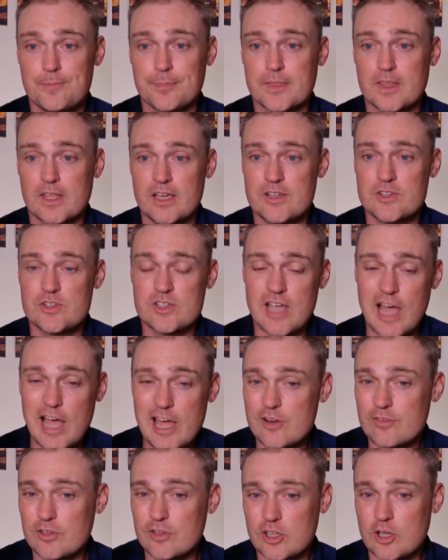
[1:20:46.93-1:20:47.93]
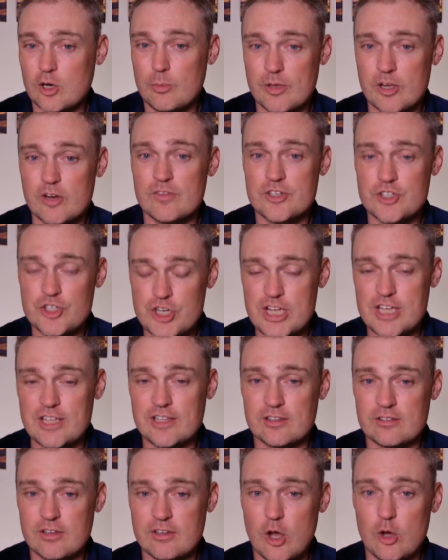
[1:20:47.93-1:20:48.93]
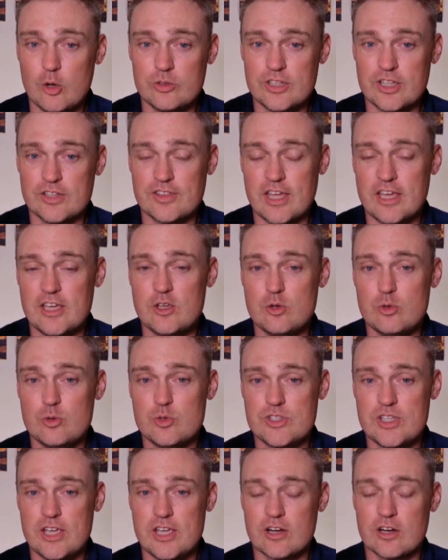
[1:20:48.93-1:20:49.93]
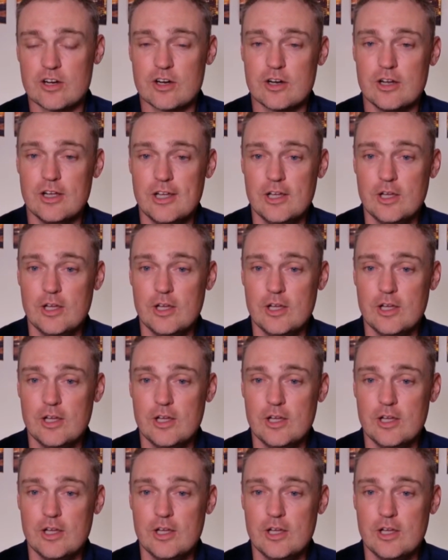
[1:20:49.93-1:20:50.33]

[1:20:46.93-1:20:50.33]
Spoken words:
It's kind of a little bit of a cheat code that they used here